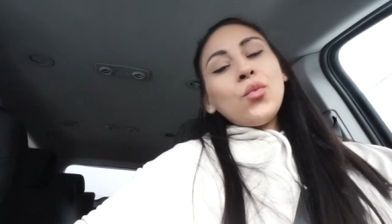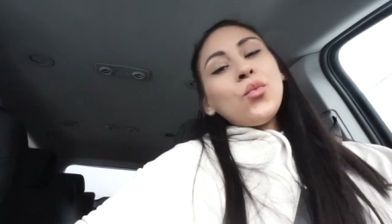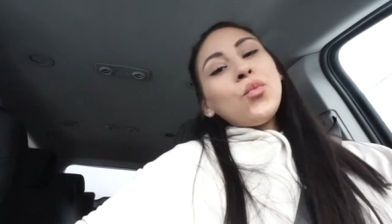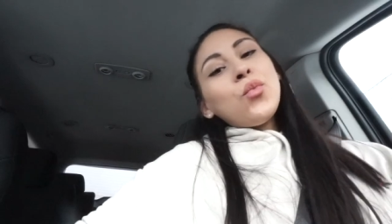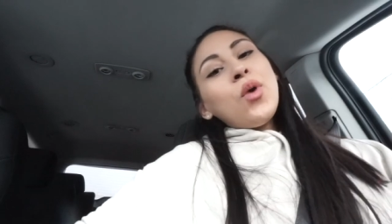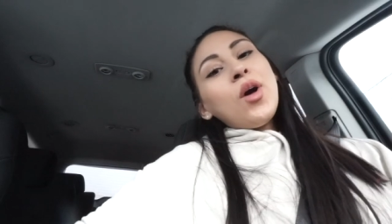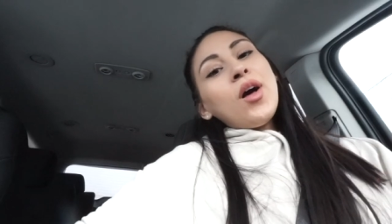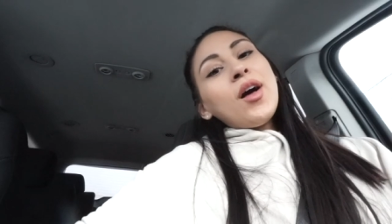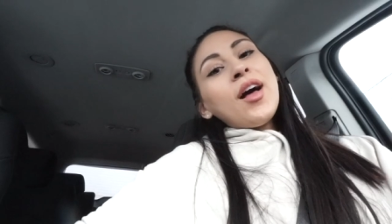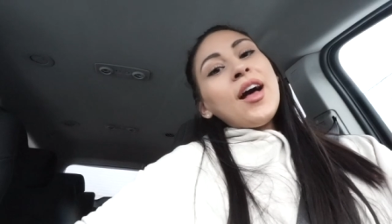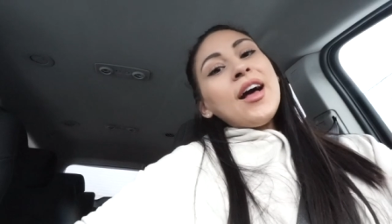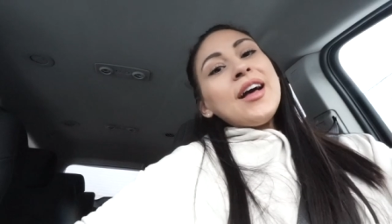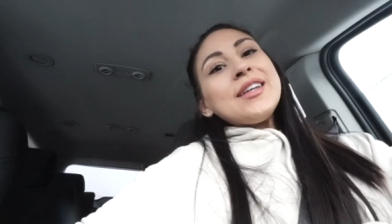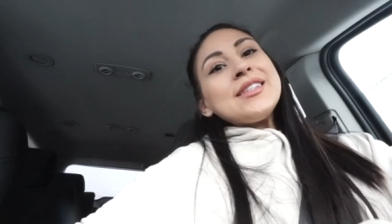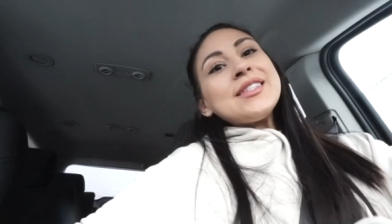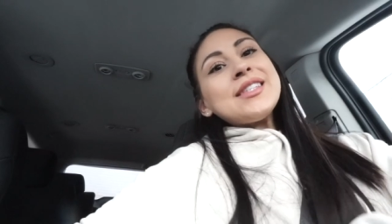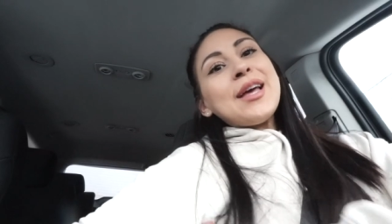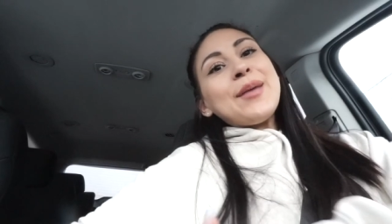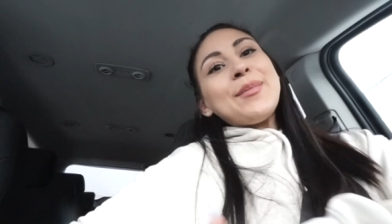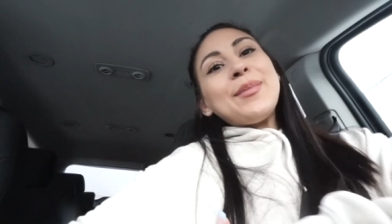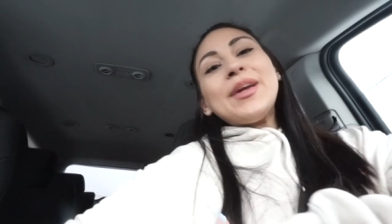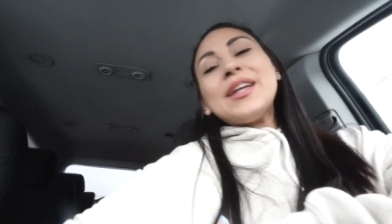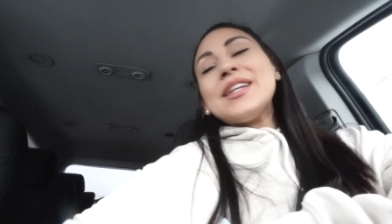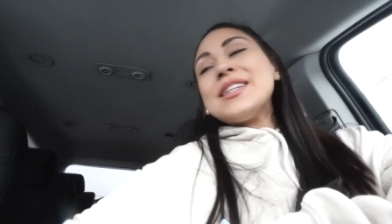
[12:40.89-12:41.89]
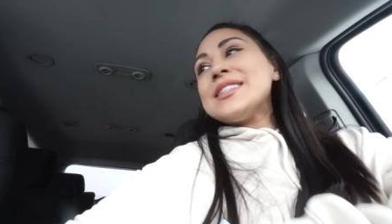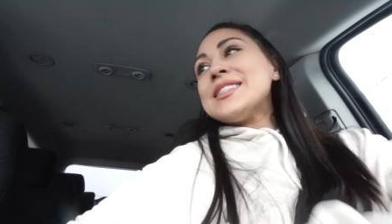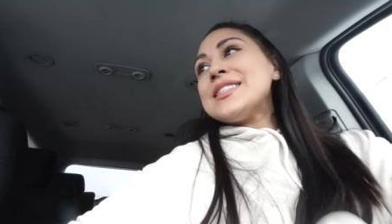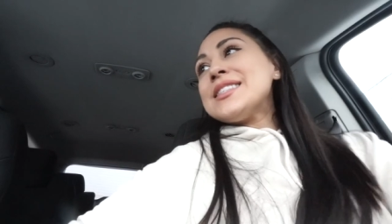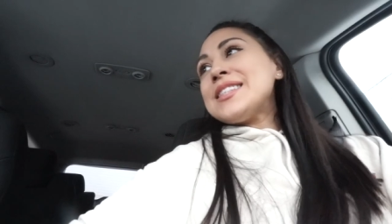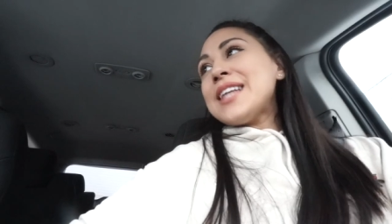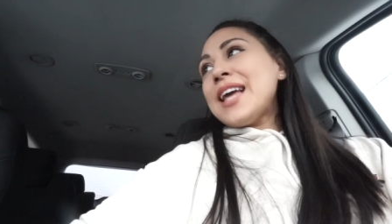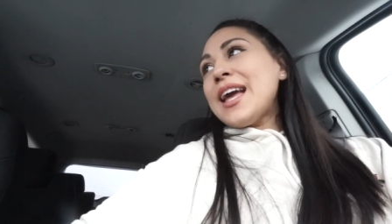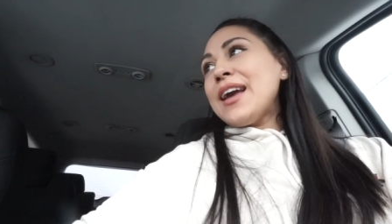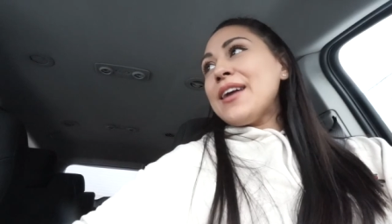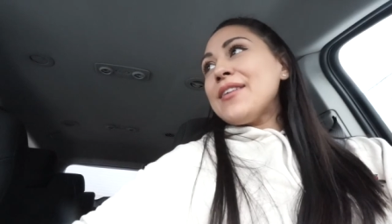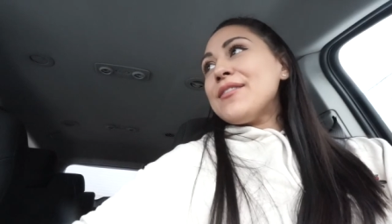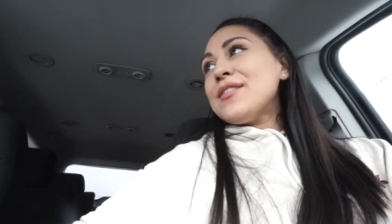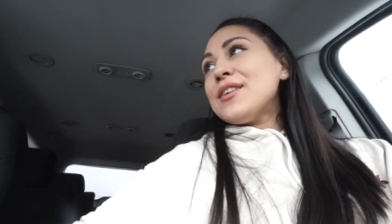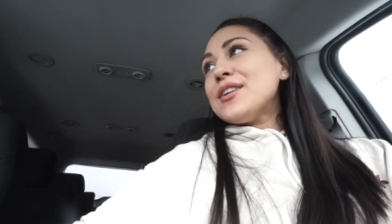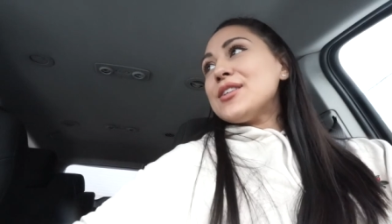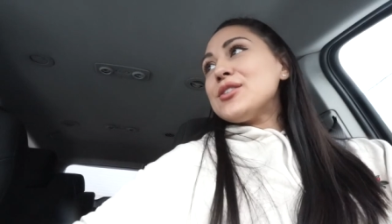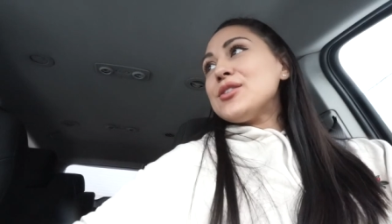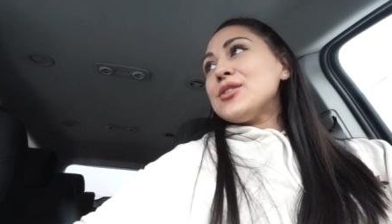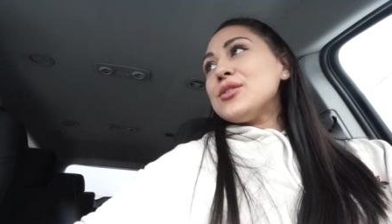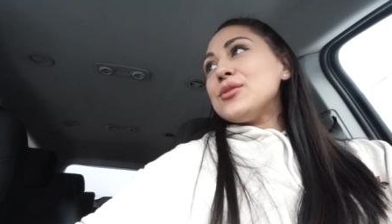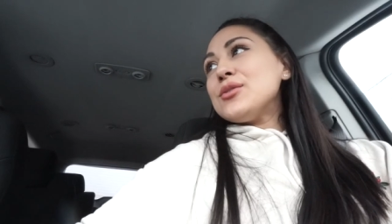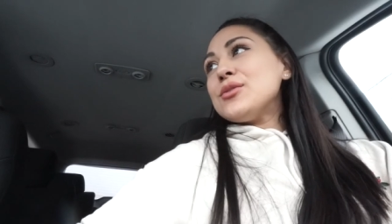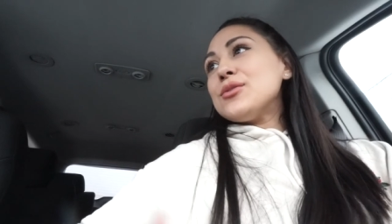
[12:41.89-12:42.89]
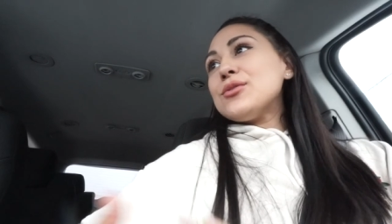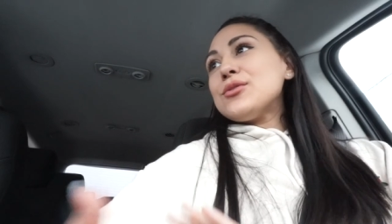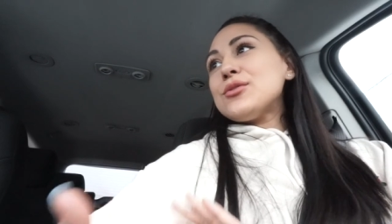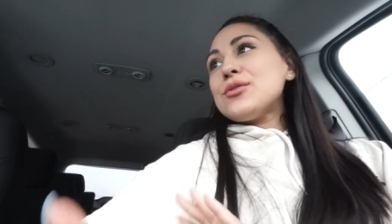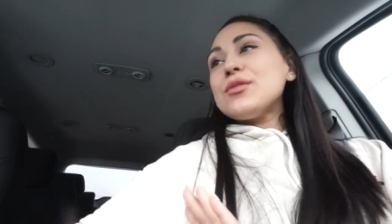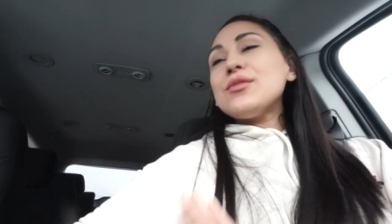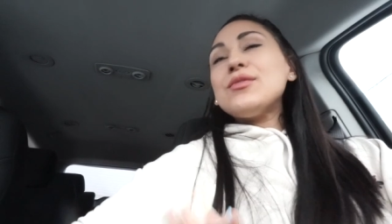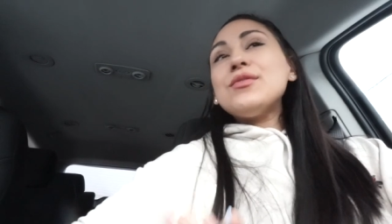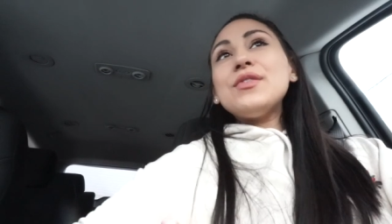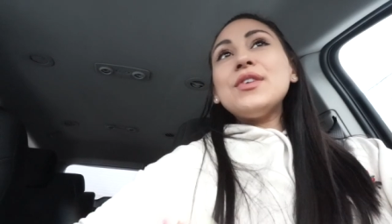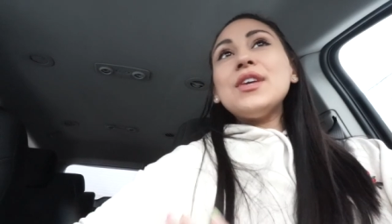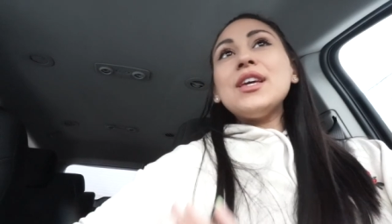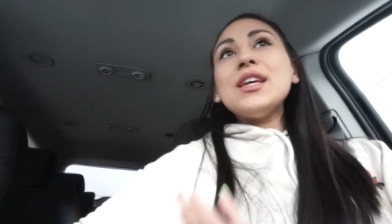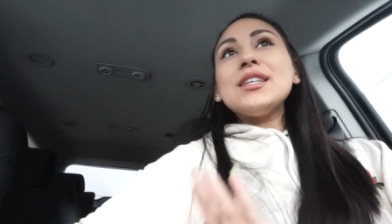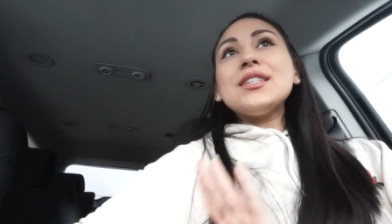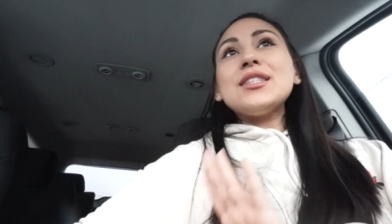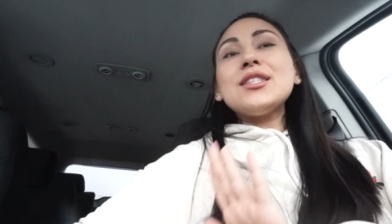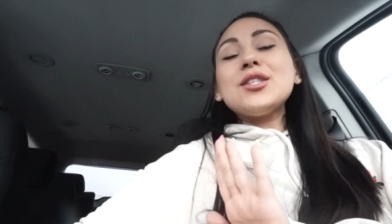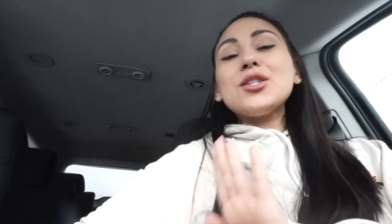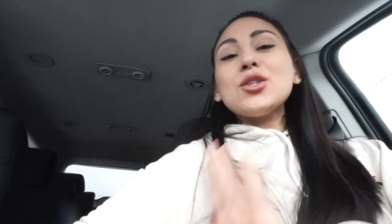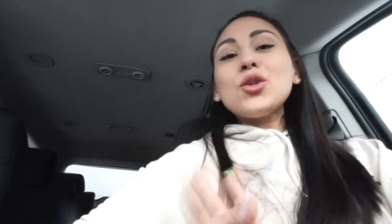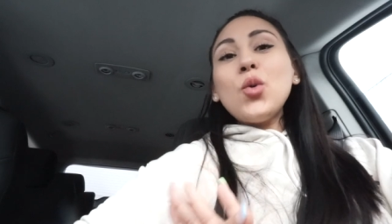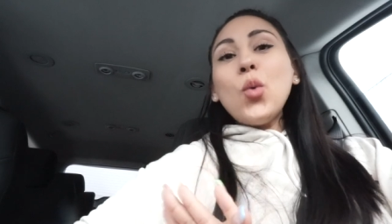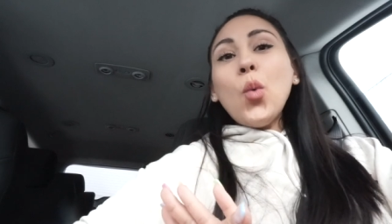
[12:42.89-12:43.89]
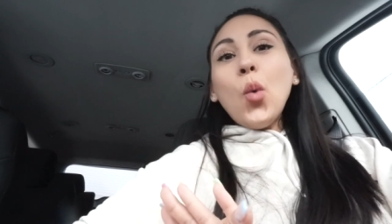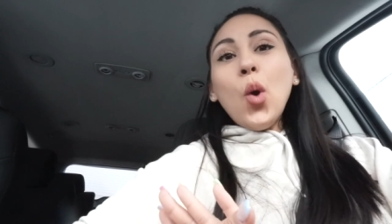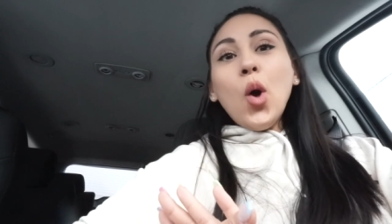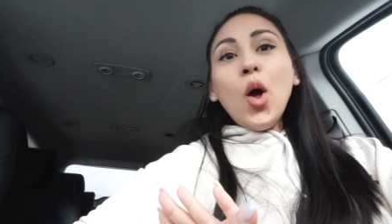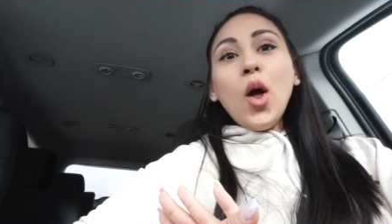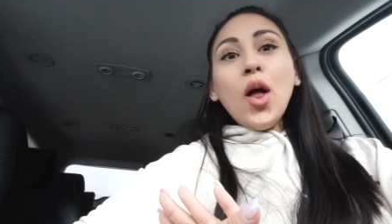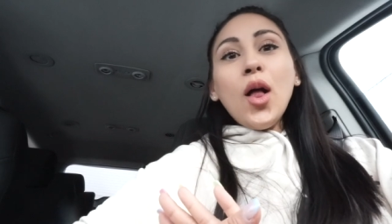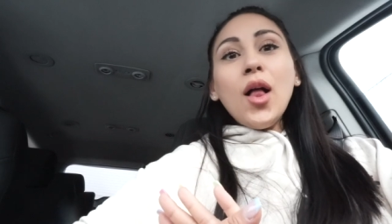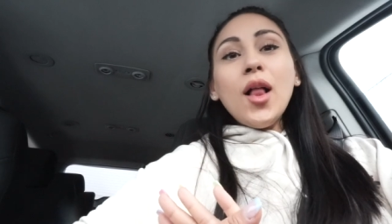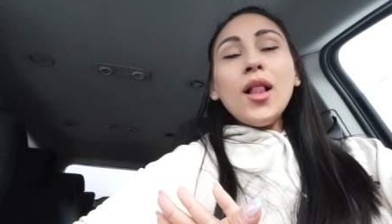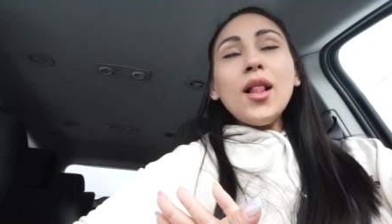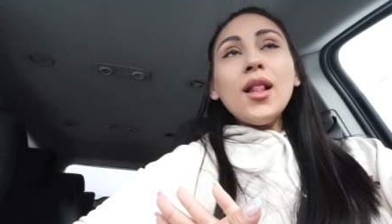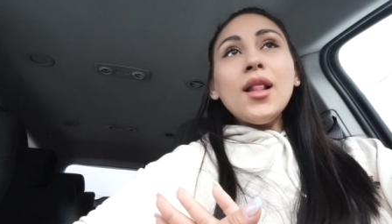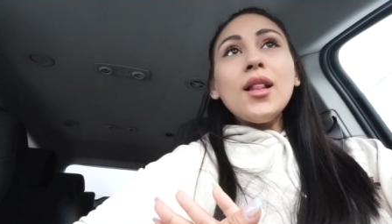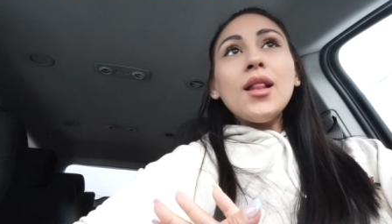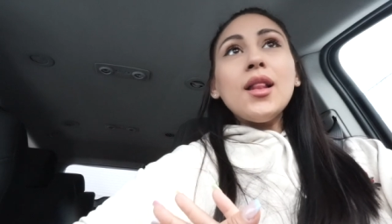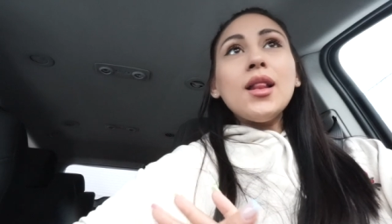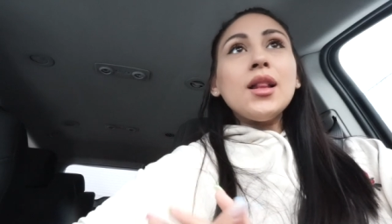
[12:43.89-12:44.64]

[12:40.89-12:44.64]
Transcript: well, guys, I made it safe to Sofia's school,